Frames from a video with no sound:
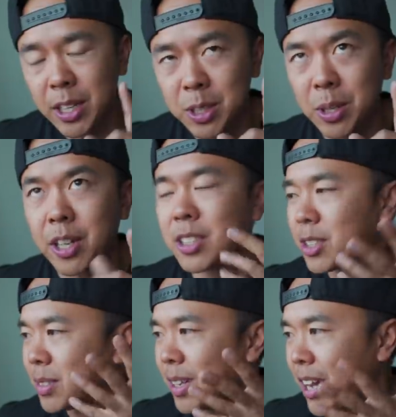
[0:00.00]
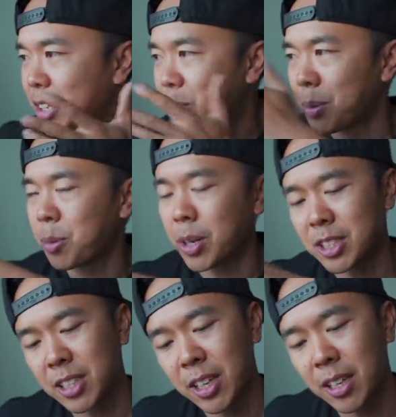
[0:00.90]
out to you. I just I just remember when I
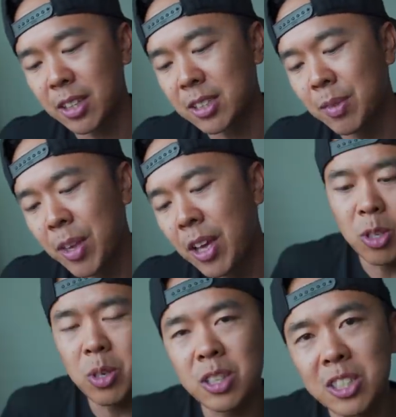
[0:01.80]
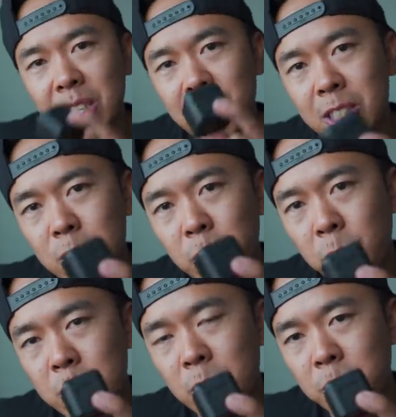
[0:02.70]
was looking at this. You can set this to
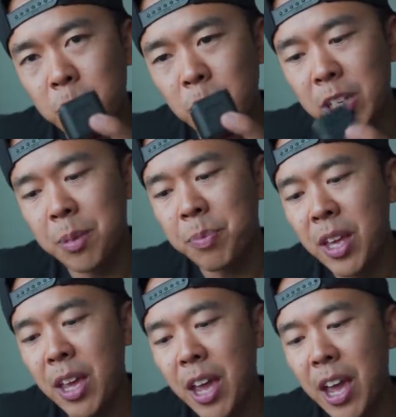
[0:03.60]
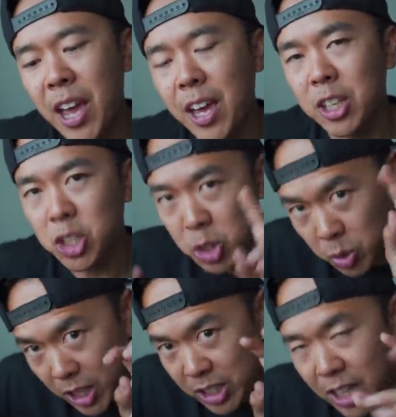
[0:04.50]
1440 and
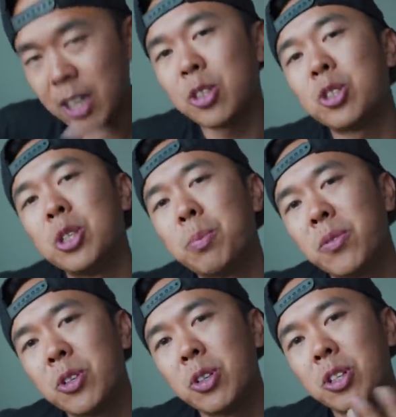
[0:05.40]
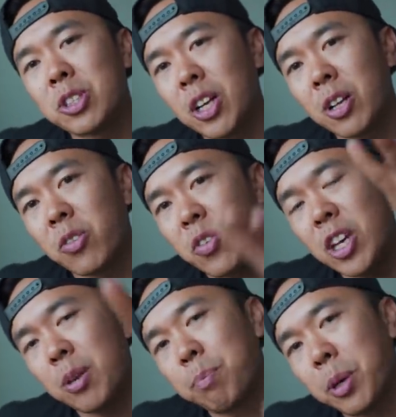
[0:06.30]
stretch it out to super view yourself
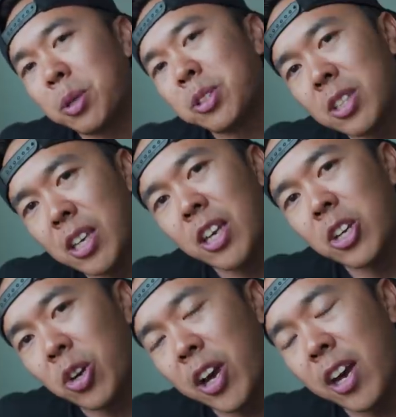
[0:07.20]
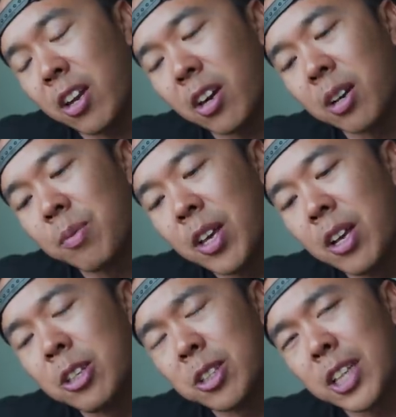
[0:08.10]
in post in your editor.
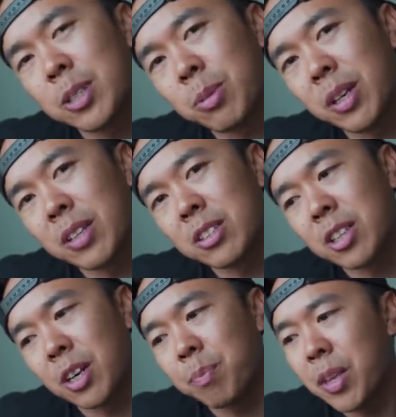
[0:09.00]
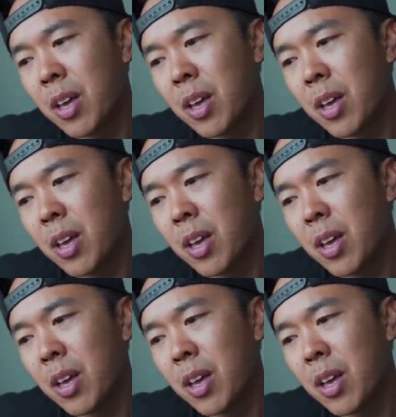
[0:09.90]
So that's something to consider.